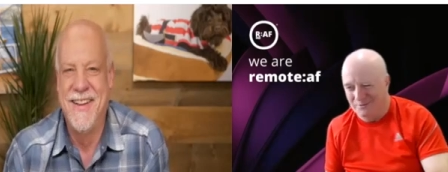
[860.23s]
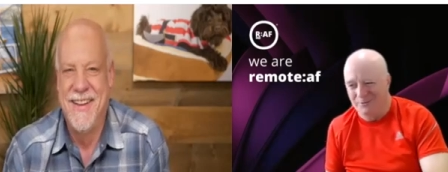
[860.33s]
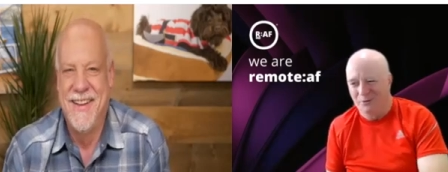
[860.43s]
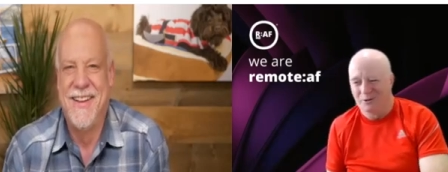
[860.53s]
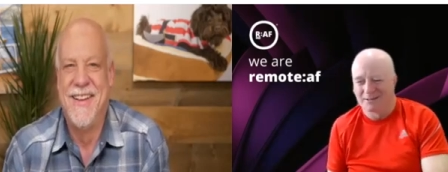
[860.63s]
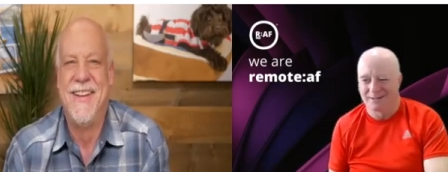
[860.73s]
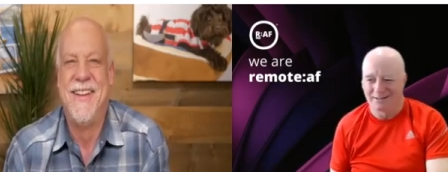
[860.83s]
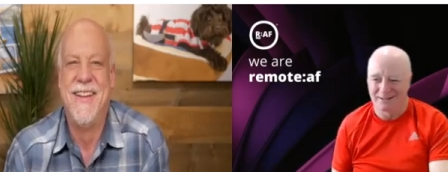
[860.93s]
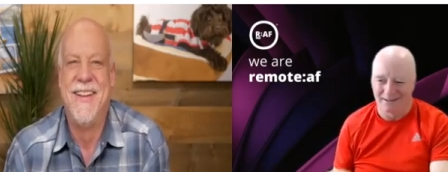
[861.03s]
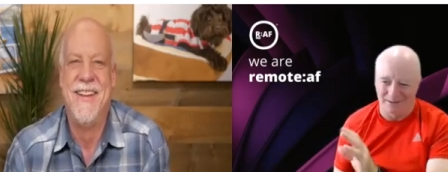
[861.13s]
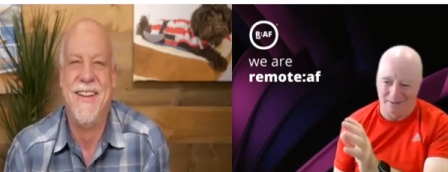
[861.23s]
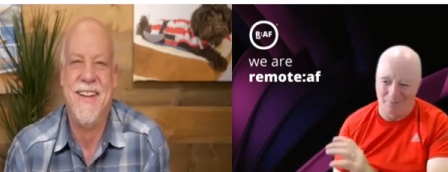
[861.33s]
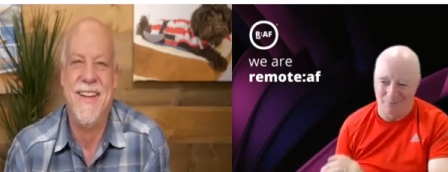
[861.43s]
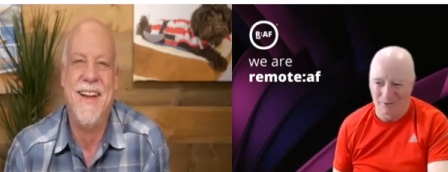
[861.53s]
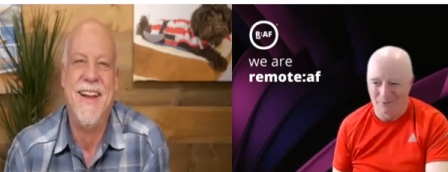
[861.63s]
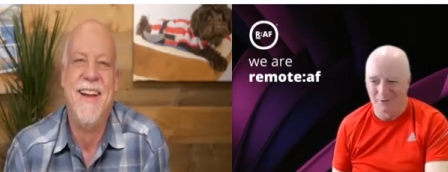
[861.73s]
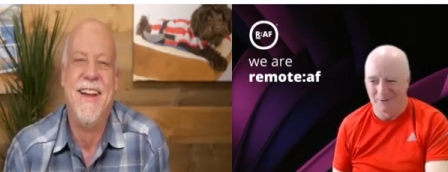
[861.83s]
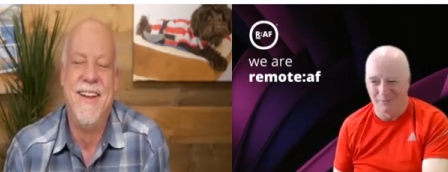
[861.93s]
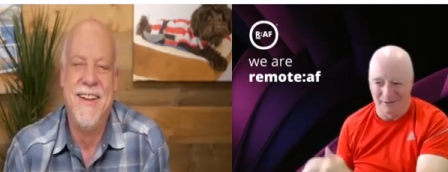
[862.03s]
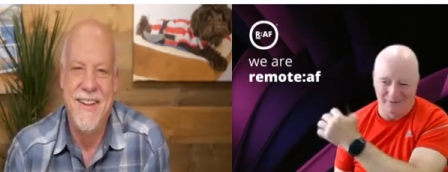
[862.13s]
Speaker 1: and forwards because in, in my
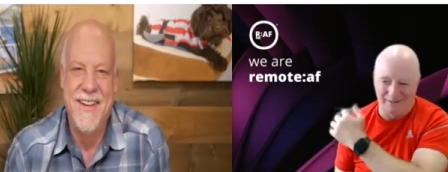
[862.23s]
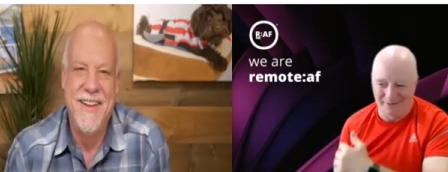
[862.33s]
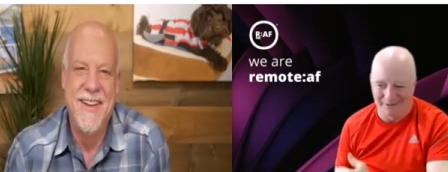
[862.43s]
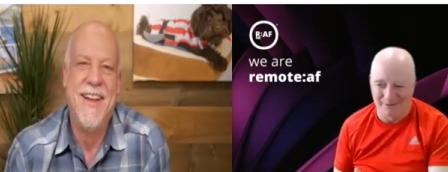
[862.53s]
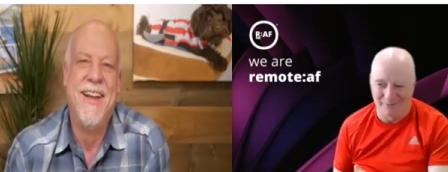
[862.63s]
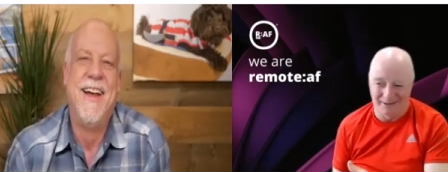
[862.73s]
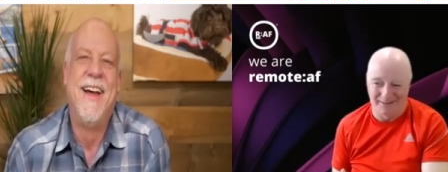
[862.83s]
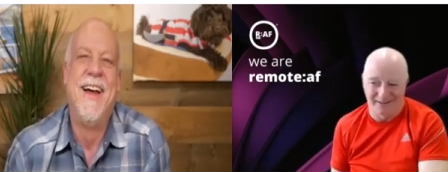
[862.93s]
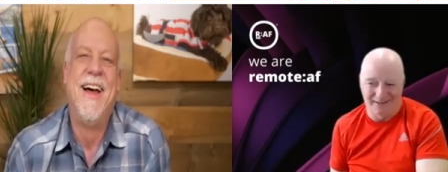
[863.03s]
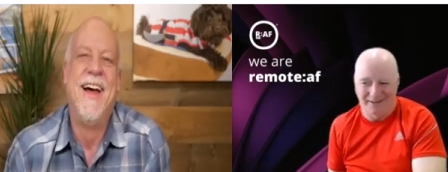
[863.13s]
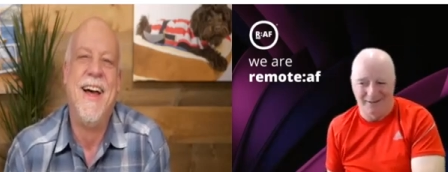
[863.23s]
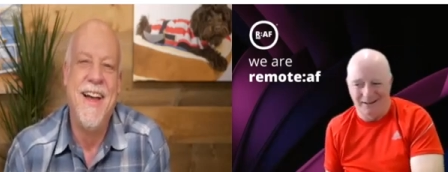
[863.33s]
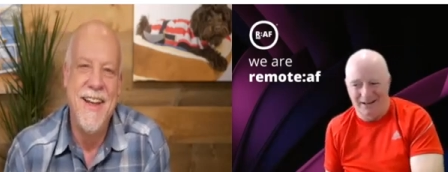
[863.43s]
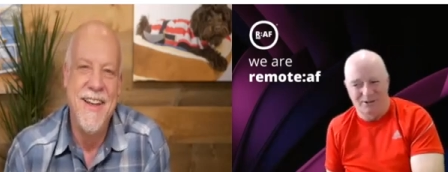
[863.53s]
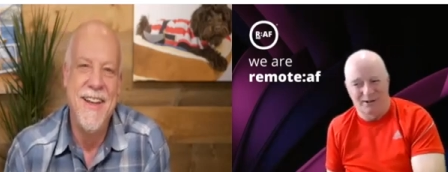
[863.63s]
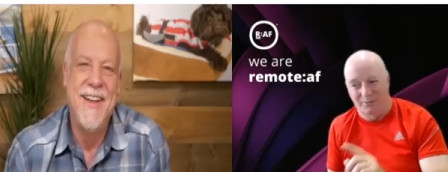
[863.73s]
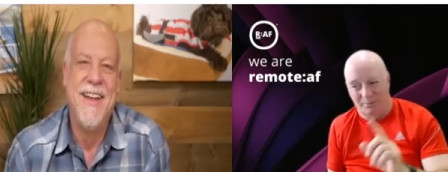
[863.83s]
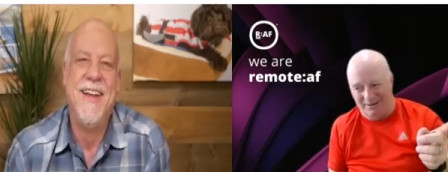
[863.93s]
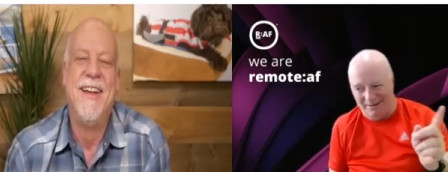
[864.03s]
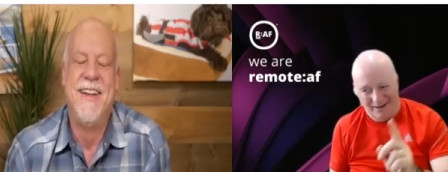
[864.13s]
world and my family, I'm the, the king of the dad jokes,
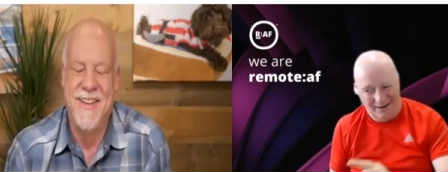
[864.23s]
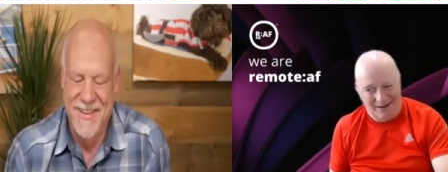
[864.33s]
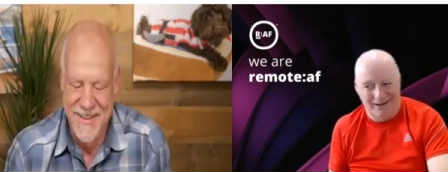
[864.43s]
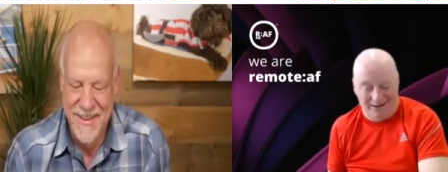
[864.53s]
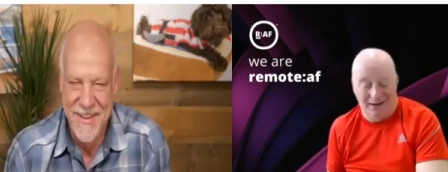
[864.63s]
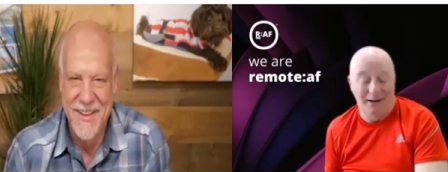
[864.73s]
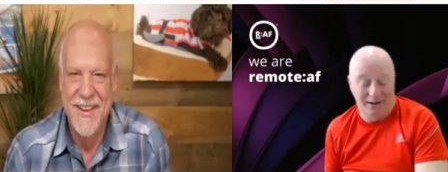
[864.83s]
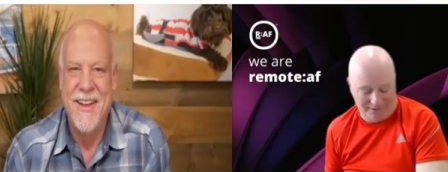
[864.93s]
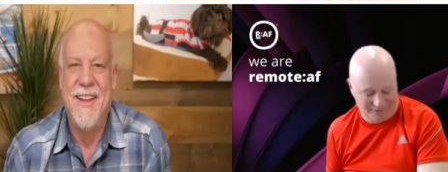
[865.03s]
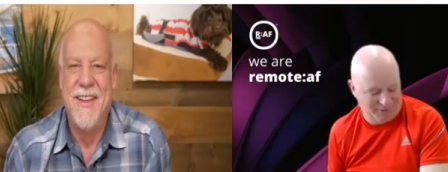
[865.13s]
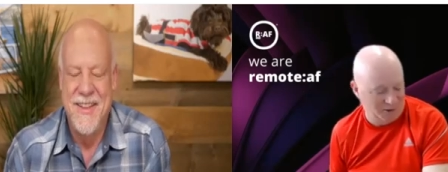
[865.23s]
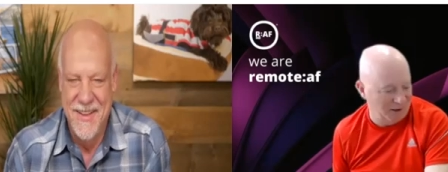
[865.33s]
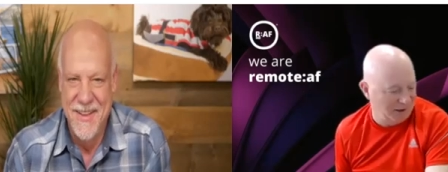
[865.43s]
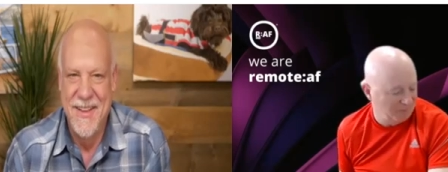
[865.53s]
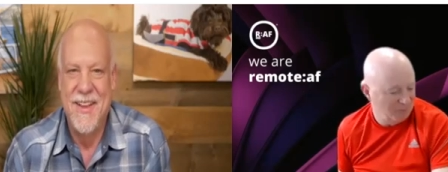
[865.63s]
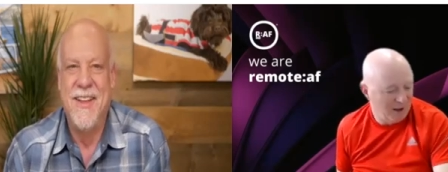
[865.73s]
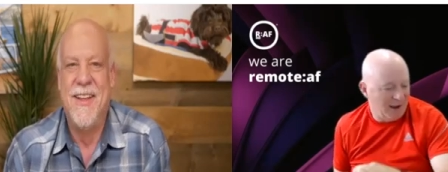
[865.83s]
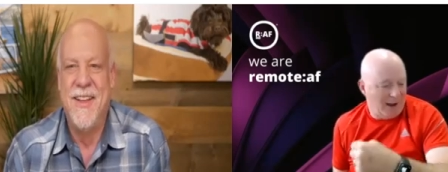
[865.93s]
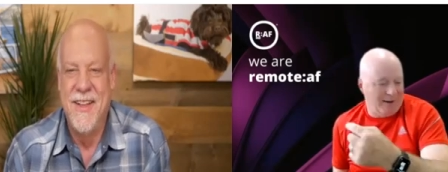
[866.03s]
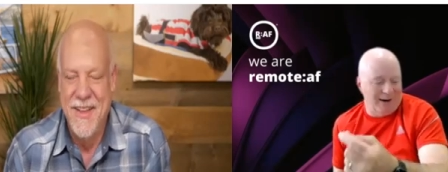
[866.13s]
but he is the king.
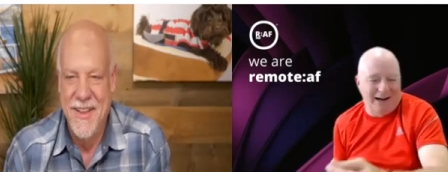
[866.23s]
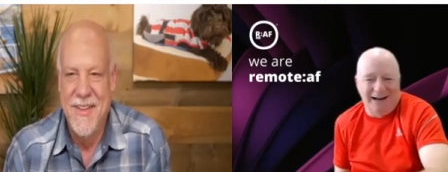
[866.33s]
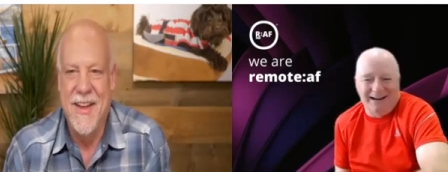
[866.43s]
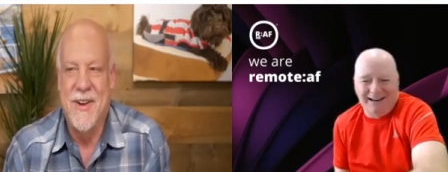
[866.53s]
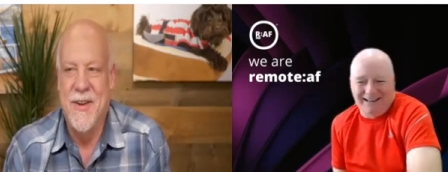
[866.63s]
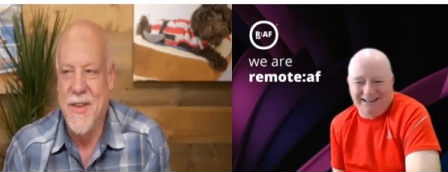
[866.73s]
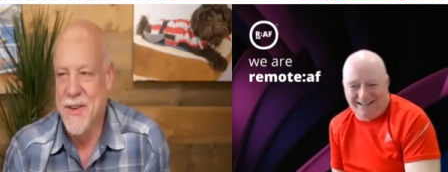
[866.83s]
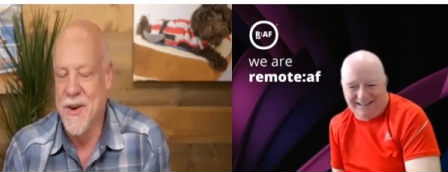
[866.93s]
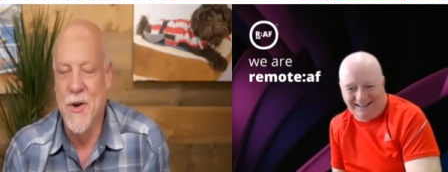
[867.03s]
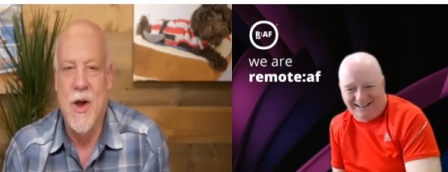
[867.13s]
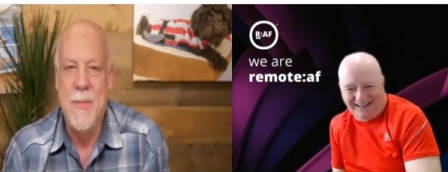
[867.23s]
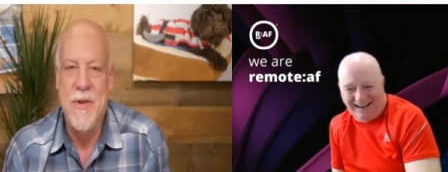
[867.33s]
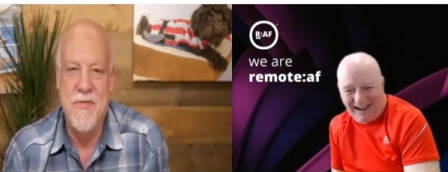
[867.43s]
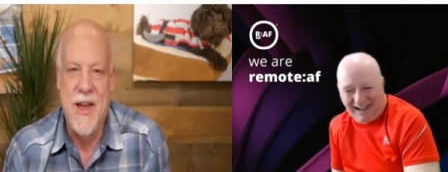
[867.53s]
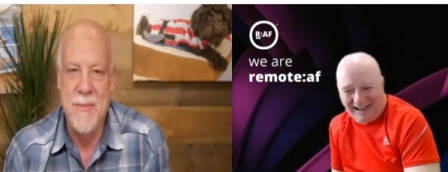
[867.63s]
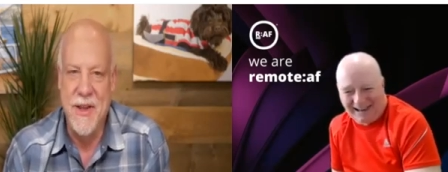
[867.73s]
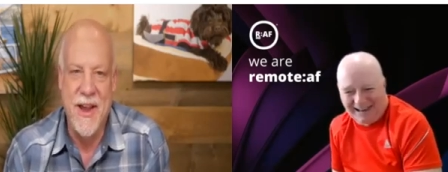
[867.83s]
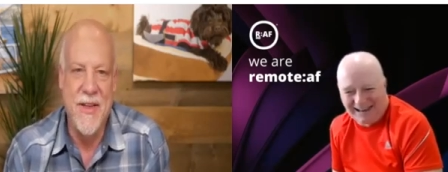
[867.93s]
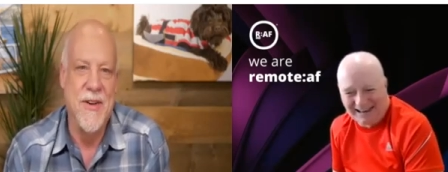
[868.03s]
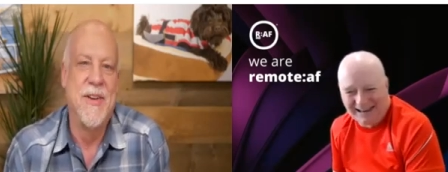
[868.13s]
Speaker 2: Anyway. That's our that's our claim to fame
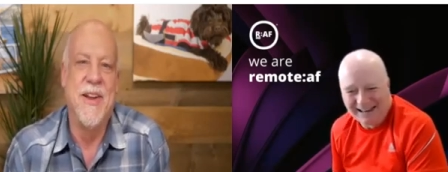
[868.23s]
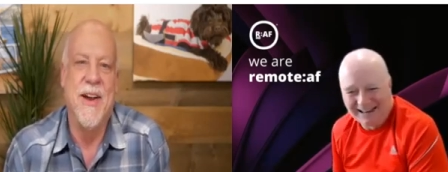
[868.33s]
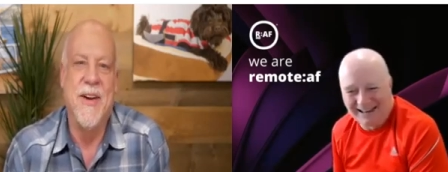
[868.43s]
together. So